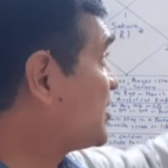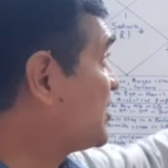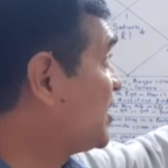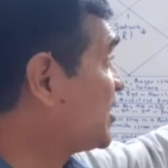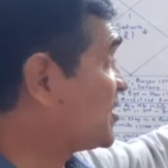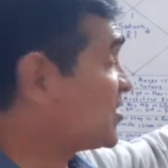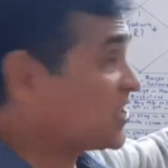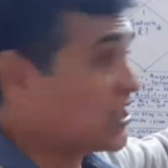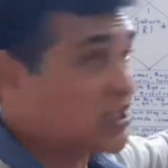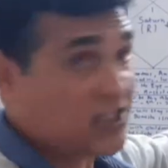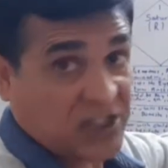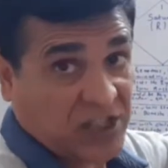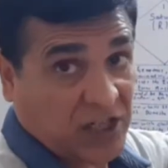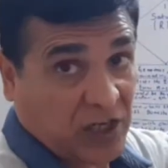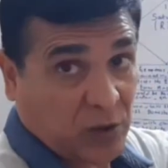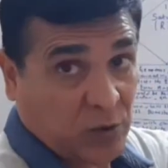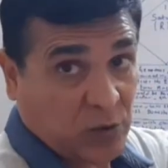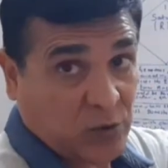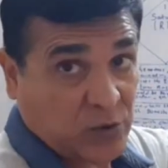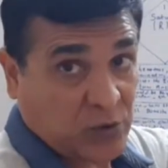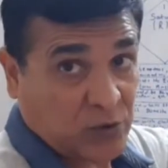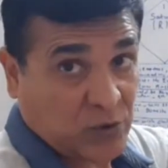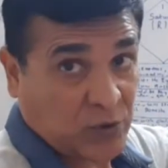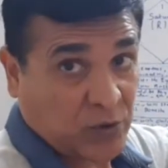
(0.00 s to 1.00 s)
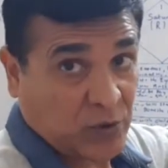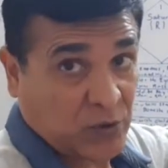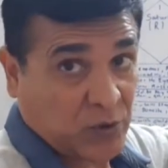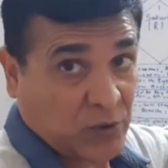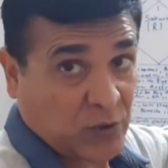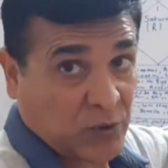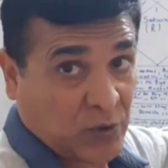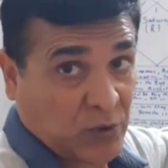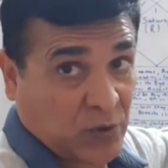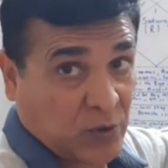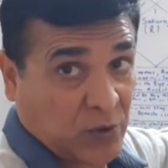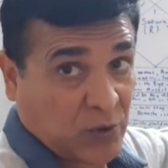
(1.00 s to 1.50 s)
in the 6th house.
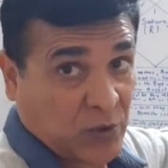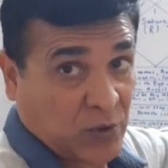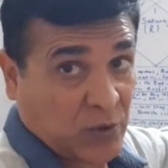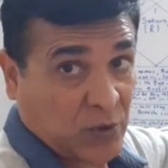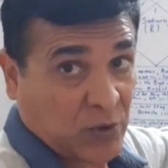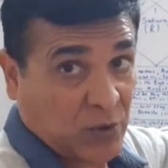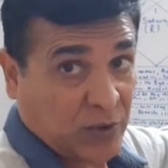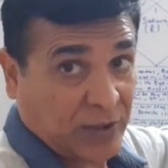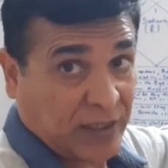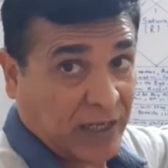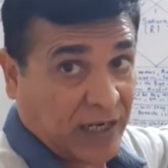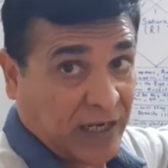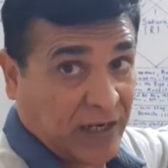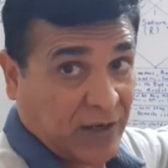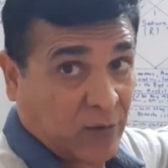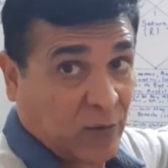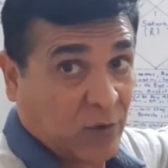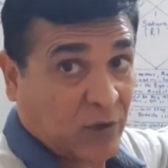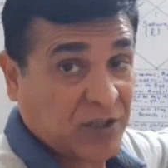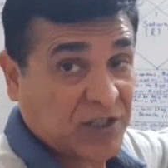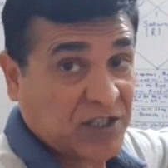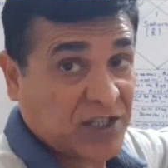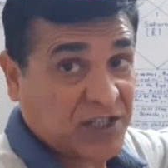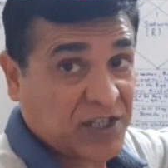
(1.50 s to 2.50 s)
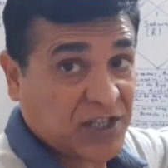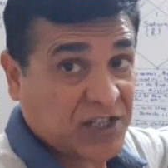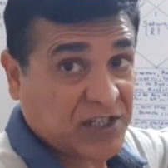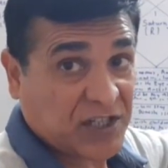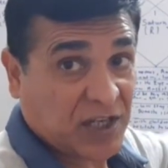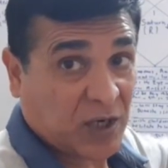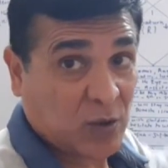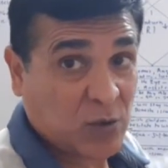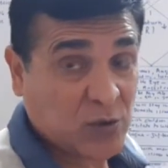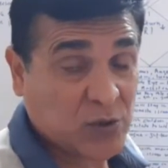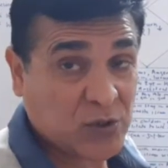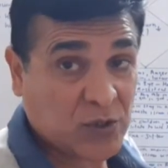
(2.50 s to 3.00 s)
Okay, what is the 6th
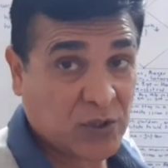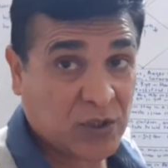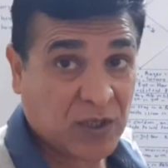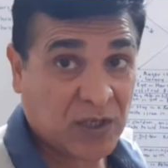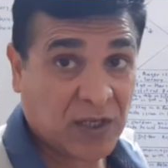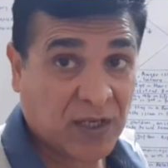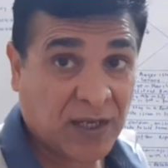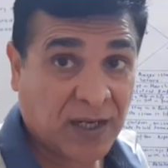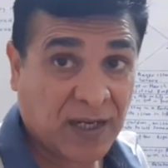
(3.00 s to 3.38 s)
house?